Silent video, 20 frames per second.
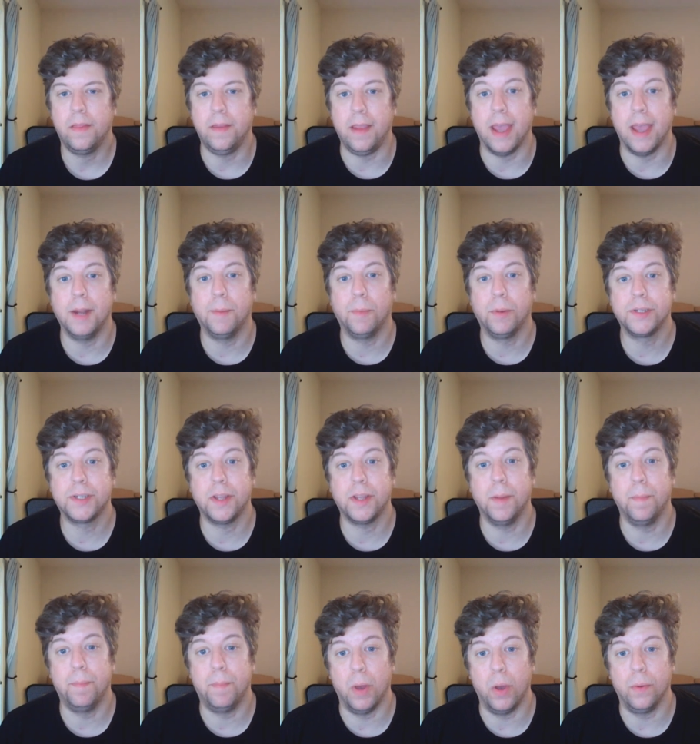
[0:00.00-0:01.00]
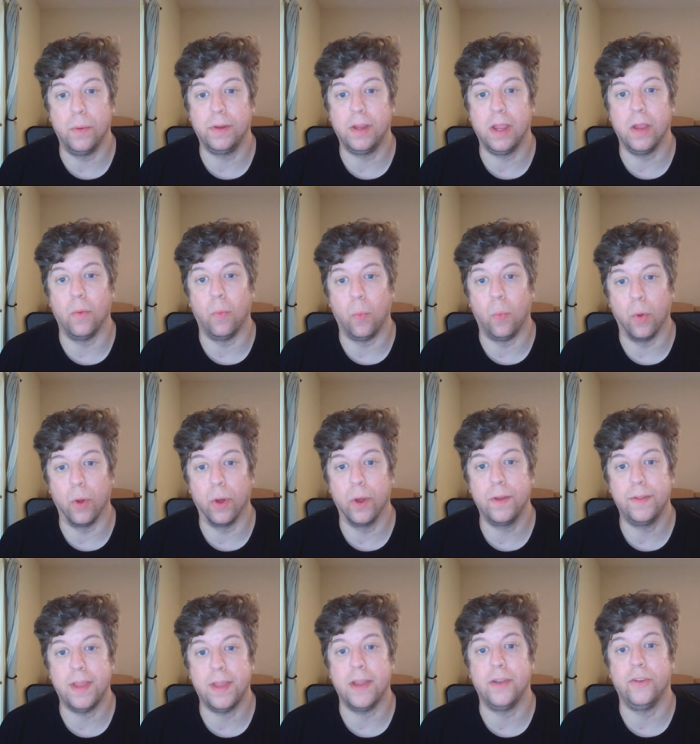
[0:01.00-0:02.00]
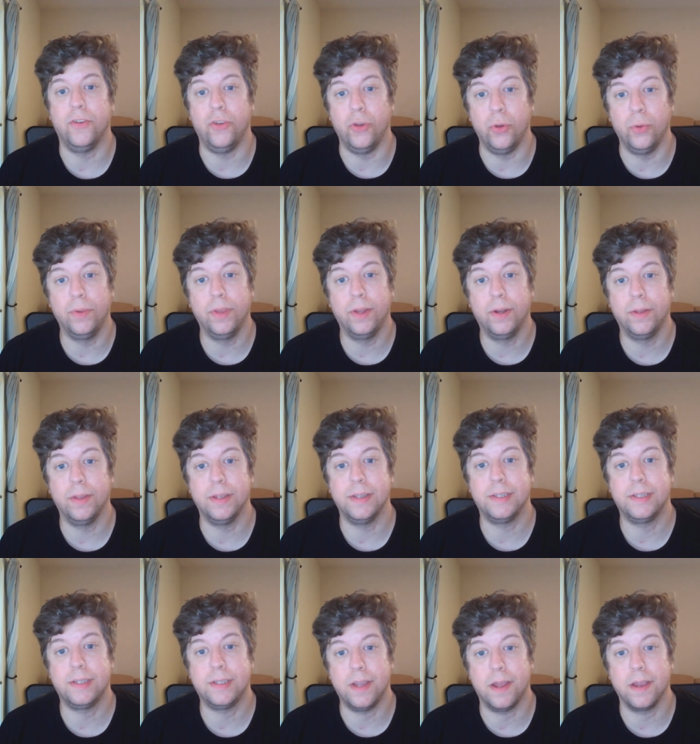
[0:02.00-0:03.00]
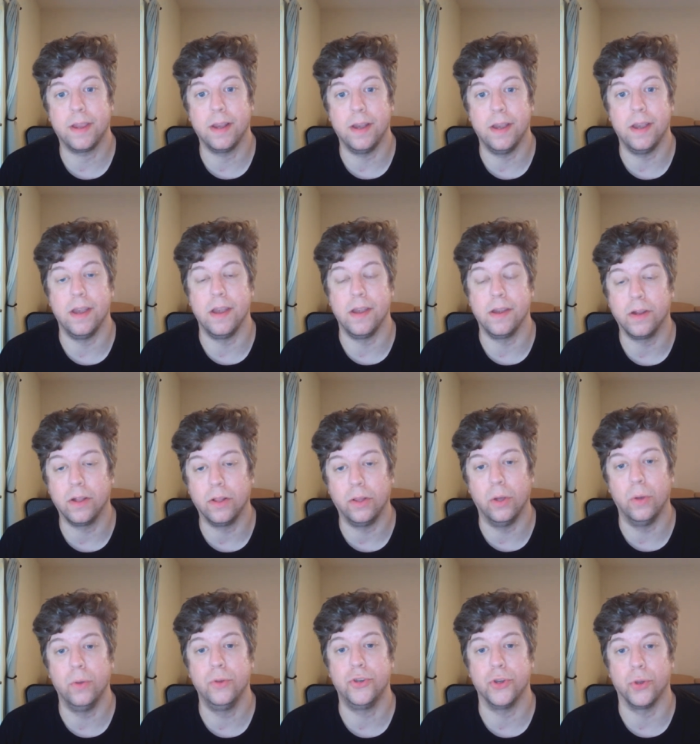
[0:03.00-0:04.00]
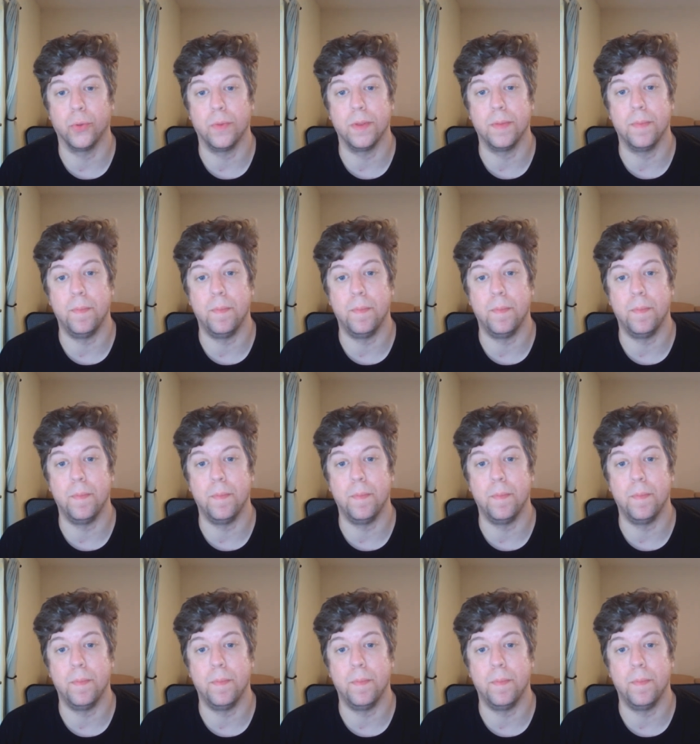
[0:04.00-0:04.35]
The animals on the boat get word that Dolittle is stuck in an enclosure with